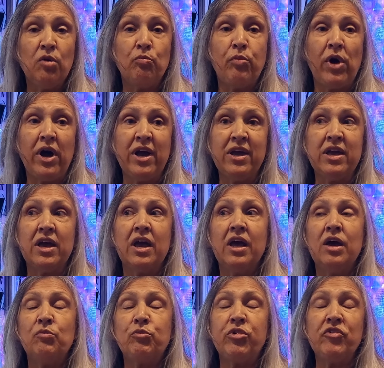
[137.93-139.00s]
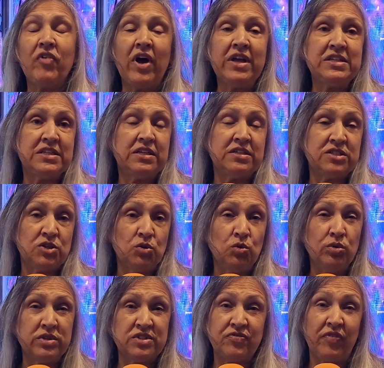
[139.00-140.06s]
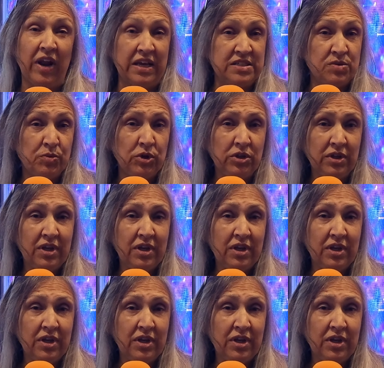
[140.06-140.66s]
by providing a tool that's flexible,